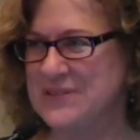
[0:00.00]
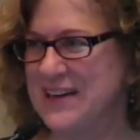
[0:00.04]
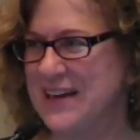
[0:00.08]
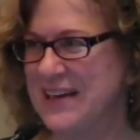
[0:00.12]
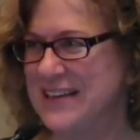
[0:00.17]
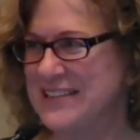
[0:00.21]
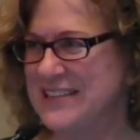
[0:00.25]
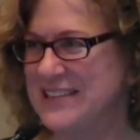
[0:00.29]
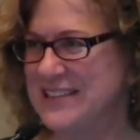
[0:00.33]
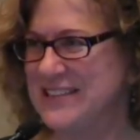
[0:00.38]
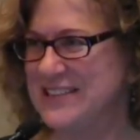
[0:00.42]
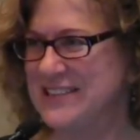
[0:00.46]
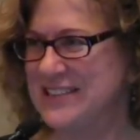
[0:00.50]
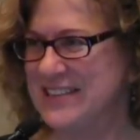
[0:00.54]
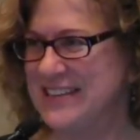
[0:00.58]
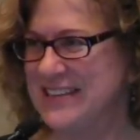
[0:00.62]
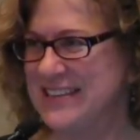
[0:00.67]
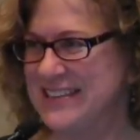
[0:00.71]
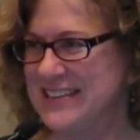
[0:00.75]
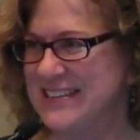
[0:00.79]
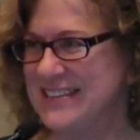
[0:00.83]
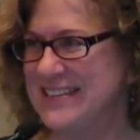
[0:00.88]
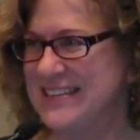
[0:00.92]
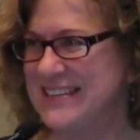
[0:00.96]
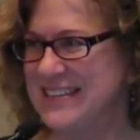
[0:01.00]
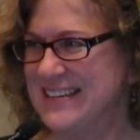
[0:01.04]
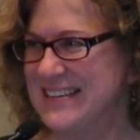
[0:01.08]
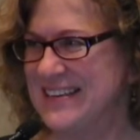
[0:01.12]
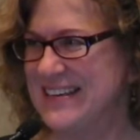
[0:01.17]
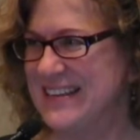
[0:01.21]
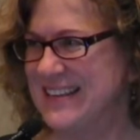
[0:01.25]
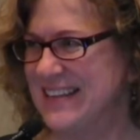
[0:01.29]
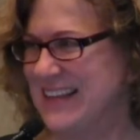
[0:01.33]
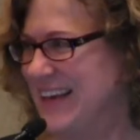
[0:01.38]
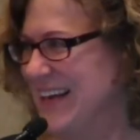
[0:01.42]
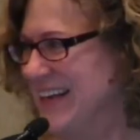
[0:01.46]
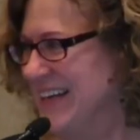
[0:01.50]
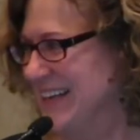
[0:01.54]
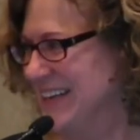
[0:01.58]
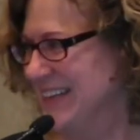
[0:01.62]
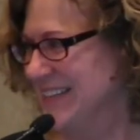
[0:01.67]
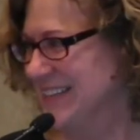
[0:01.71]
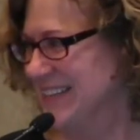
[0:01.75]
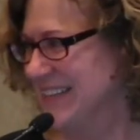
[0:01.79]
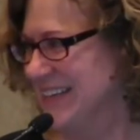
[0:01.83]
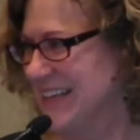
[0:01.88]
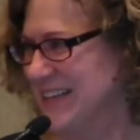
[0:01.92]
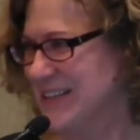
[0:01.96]
not teaching it, then it
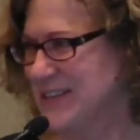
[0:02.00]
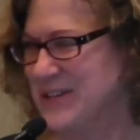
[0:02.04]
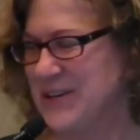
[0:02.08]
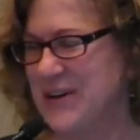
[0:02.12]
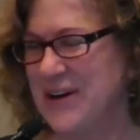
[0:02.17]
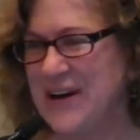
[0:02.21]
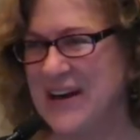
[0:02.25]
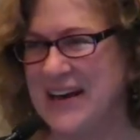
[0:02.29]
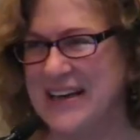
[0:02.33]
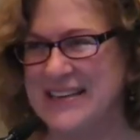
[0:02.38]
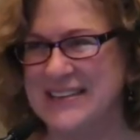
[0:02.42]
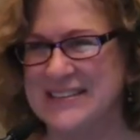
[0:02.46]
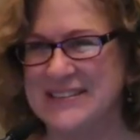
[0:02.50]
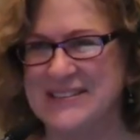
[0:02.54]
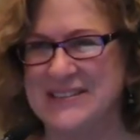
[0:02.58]
doesn't get taught.